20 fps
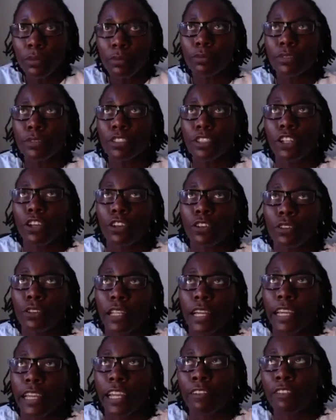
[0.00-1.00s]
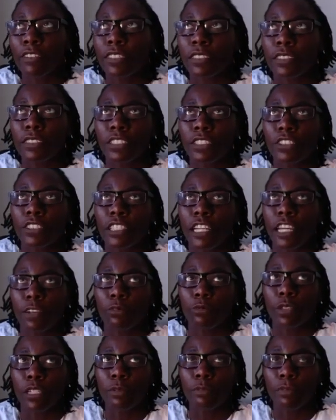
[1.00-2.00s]
So like every decision
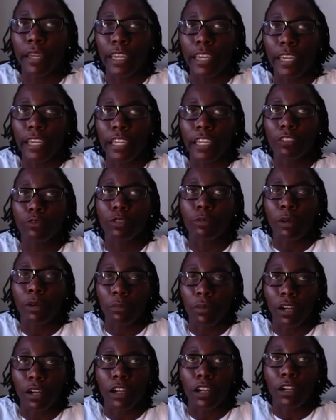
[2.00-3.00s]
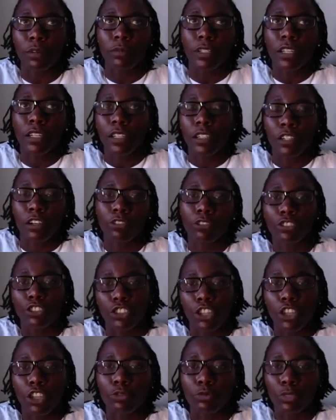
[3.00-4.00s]
that we made with my mom, Coach
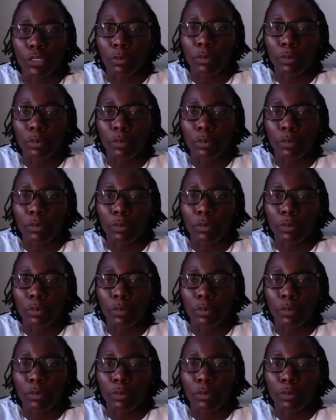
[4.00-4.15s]
Jones was